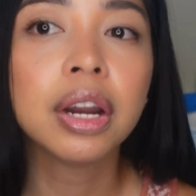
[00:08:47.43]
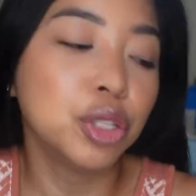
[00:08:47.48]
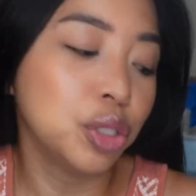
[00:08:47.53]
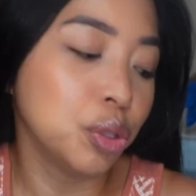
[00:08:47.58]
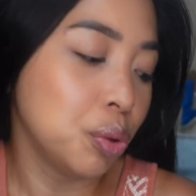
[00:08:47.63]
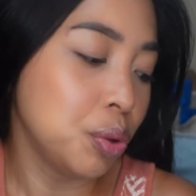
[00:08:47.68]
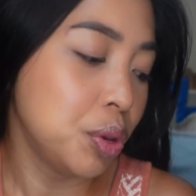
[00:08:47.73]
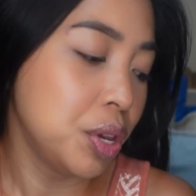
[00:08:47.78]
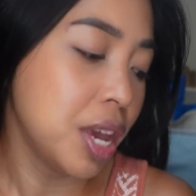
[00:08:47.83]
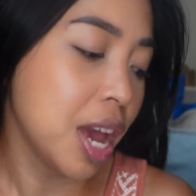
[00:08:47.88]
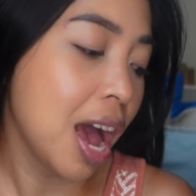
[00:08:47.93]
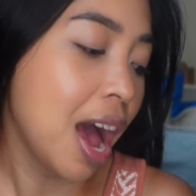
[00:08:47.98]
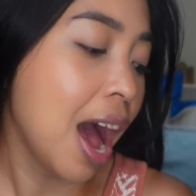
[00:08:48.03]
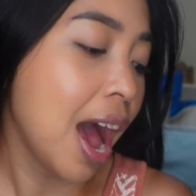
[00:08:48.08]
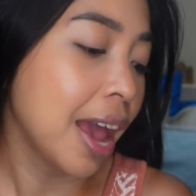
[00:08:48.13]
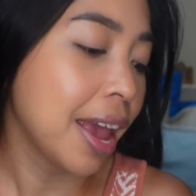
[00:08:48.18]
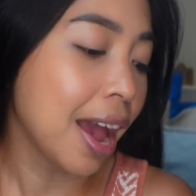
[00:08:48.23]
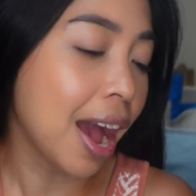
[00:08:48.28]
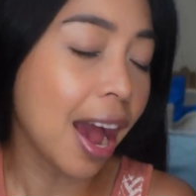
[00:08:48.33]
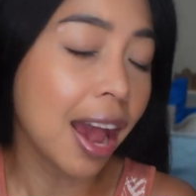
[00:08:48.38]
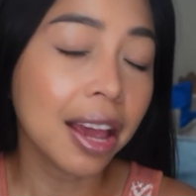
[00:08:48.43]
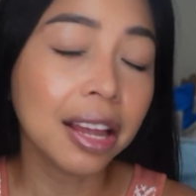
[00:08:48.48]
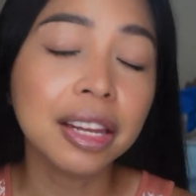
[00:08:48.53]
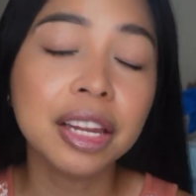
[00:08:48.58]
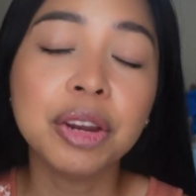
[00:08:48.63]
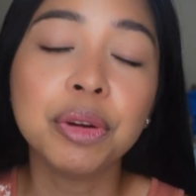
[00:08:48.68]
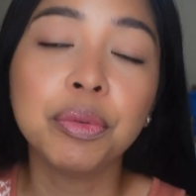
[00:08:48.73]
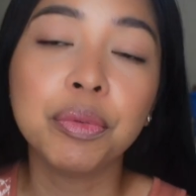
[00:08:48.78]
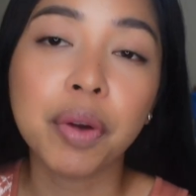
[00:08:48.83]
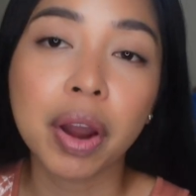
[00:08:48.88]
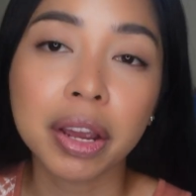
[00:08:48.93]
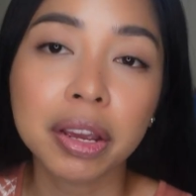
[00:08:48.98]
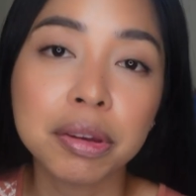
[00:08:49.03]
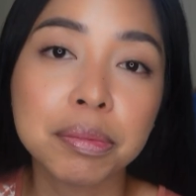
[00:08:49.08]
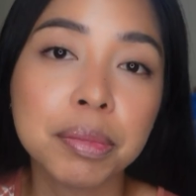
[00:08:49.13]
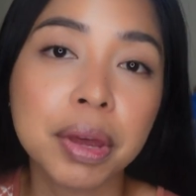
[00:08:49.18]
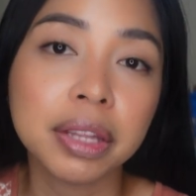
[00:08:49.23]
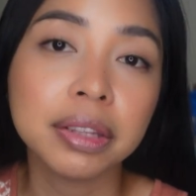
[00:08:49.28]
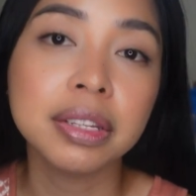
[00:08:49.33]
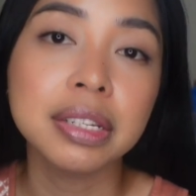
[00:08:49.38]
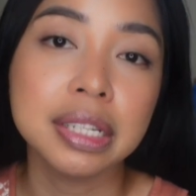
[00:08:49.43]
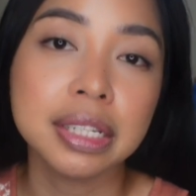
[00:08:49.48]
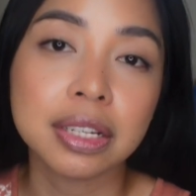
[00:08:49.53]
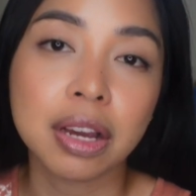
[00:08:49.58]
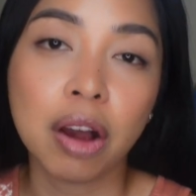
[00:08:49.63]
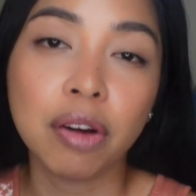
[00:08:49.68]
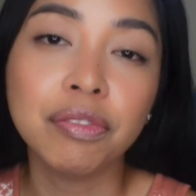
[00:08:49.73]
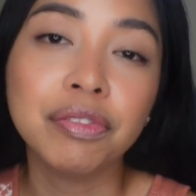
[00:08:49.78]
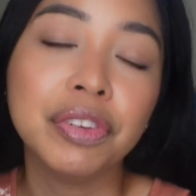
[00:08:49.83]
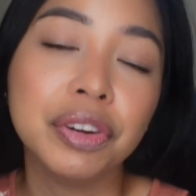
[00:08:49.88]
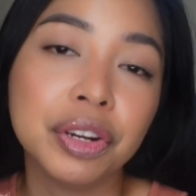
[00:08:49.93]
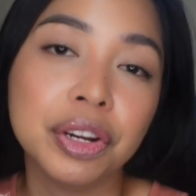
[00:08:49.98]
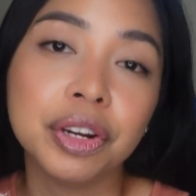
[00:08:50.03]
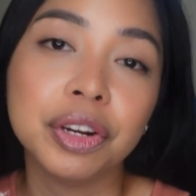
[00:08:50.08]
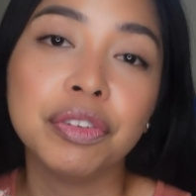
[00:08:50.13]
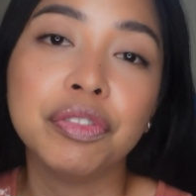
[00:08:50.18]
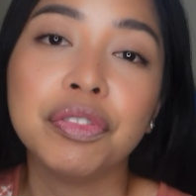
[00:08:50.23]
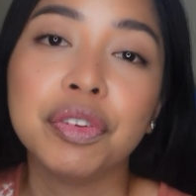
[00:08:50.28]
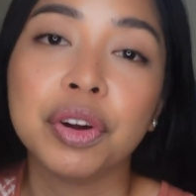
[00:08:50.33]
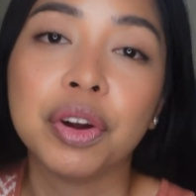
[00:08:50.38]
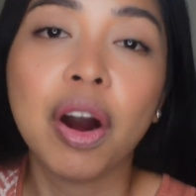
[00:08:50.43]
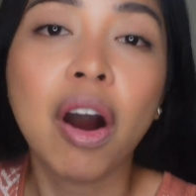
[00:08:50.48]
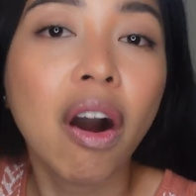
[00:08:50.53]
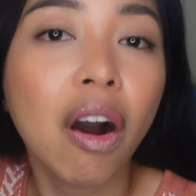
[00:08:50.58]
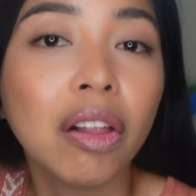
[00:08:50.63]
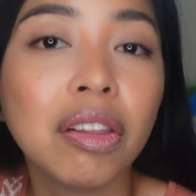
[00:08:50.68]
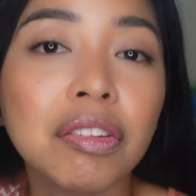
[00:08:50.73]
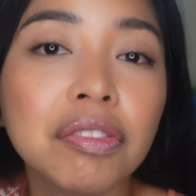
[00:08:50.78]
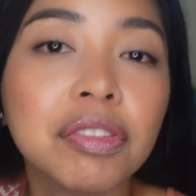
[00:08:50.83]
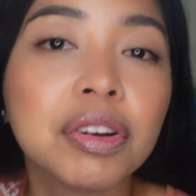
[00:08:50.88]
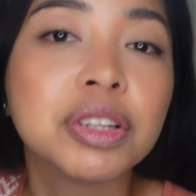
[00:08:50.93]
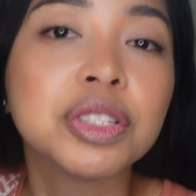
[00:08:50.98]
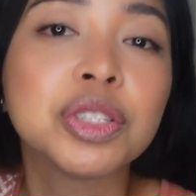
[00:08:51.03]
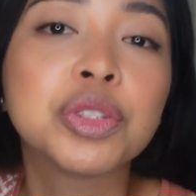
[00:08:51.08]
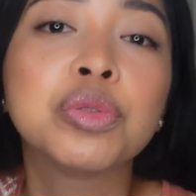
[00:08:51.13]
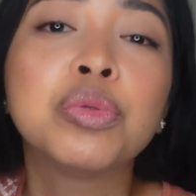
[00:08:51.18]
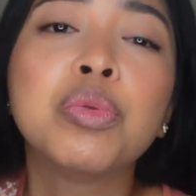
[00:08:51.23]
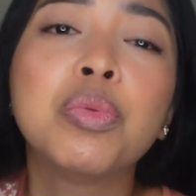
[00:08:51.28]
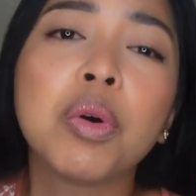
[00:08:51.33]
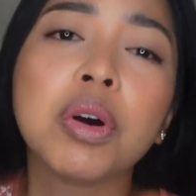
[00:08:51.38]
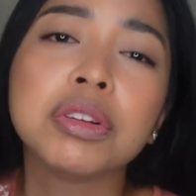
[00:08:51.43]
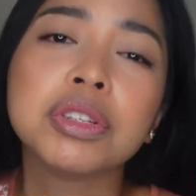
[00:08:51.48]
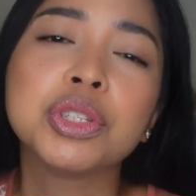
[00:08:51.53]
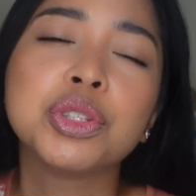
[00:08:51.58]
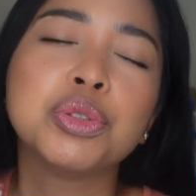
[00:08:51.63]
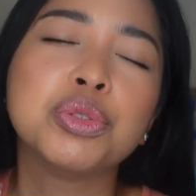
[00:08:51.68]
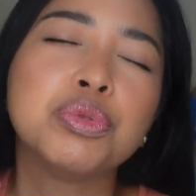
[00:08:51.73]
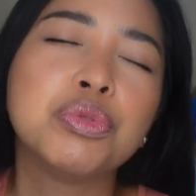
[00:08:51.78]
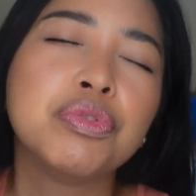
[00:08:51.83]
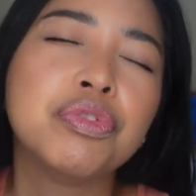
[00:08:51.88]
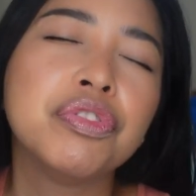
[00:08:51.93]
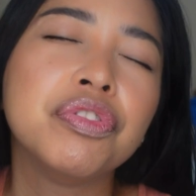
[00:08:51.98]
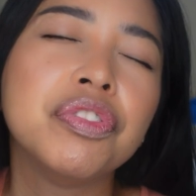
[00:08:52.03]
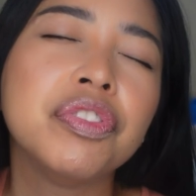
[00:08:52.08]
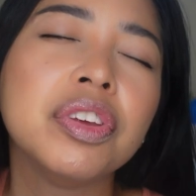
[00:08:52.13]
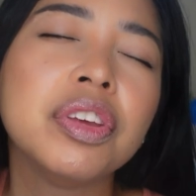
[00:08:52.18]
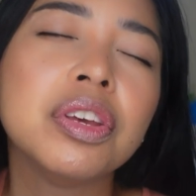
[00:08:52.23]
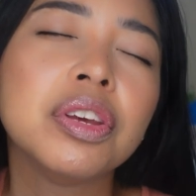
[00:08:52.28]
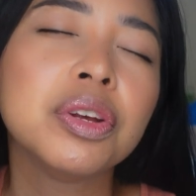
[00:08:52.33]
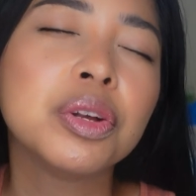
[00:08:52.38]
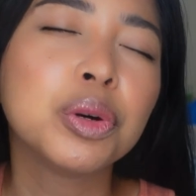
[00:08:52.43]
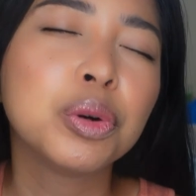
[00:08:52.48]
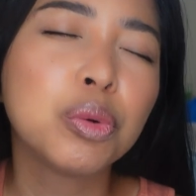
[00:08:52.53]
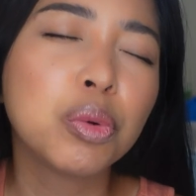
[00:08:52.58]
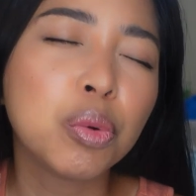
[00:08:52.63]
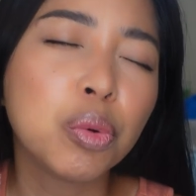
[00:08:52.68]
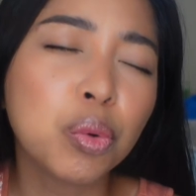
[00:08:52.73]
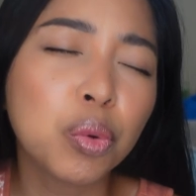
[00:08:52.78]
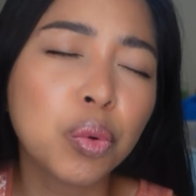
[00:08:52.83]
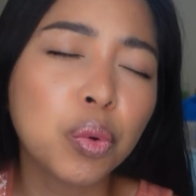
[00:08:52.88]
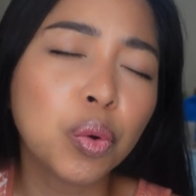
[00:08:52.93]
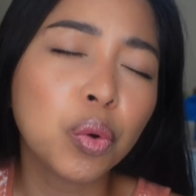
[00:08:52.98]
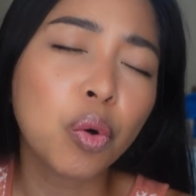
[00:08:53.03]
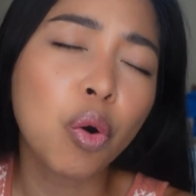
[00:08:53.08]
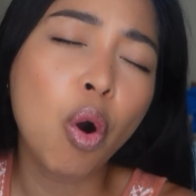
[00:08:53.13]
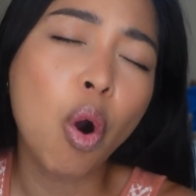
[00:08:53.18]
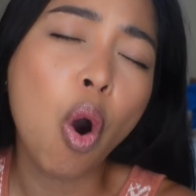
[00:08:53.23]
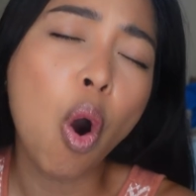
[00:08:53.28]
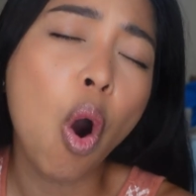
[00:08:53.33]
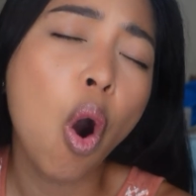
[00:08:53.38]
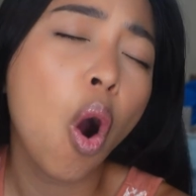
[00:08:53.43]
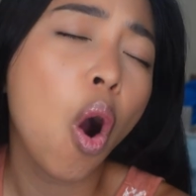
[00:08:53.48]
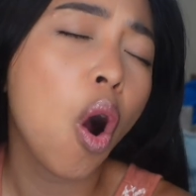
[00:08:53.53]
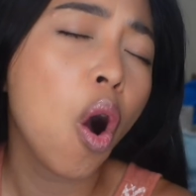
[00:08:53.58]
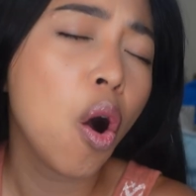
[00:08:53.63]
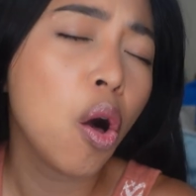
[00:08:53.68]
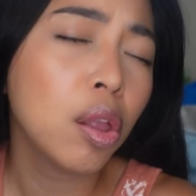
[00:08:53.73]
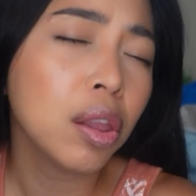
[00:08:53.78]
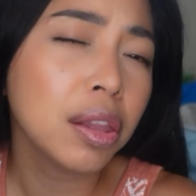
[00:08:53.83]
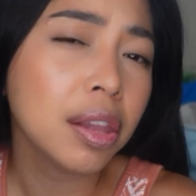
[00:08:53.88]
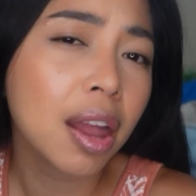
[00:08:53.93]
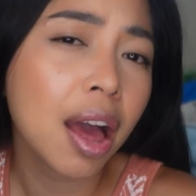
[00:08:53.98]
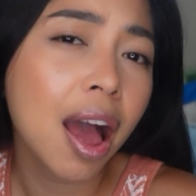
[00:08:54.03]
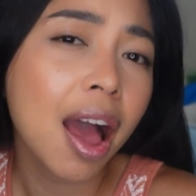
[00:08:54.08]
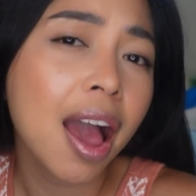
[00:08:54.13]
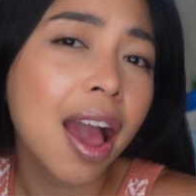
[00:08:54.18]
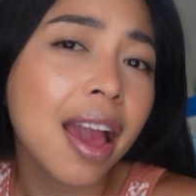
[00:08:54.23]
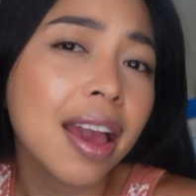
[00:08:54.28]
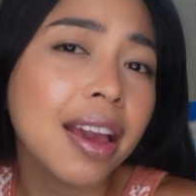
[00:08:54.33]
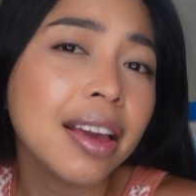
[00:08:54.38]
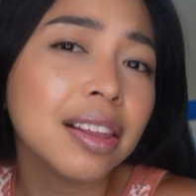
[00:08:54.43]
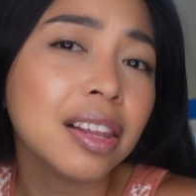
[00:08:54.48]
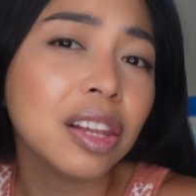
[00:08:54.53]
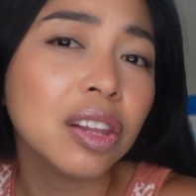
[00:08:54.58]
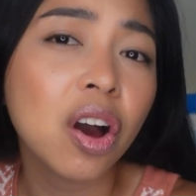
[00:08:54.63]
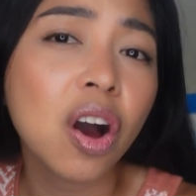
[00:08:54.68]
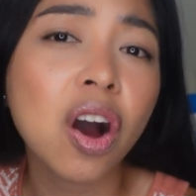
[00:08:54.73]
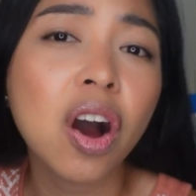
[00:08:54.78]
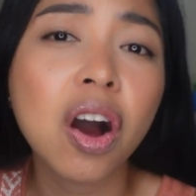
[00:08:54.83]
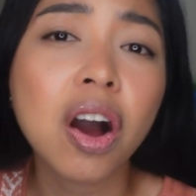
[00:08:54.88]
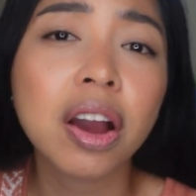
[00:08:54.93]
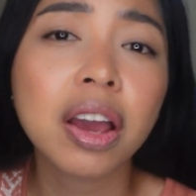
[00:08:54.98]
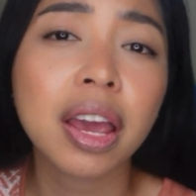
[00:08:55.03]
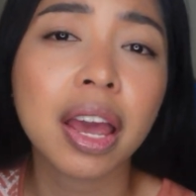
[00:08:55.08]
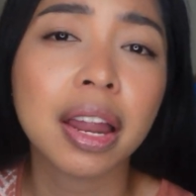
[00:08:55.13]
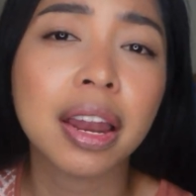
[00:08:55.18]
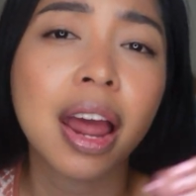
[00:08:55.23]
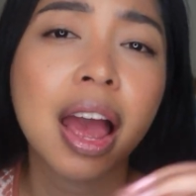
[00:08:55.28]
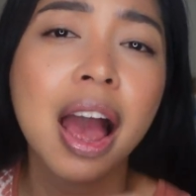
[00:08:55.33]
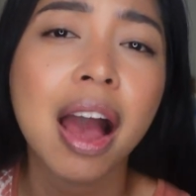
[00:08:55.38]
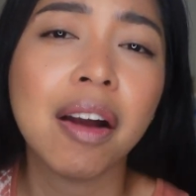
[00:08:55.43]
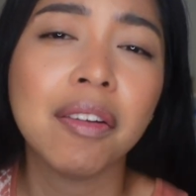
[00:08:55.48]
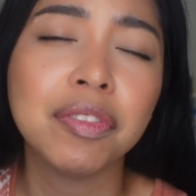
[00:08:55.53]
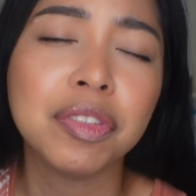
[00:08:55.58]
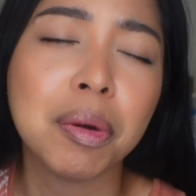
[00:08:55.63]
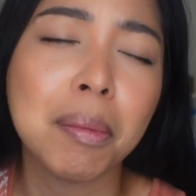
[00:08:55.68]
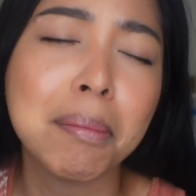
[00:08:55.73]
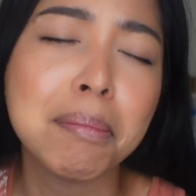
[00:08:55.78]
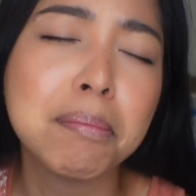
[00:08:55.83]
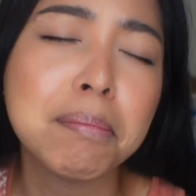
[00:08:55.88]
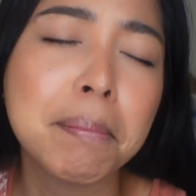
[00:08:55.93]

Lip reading: So yeah, I highly recommend this comforter for all of us who wants to feel cool all night long and have the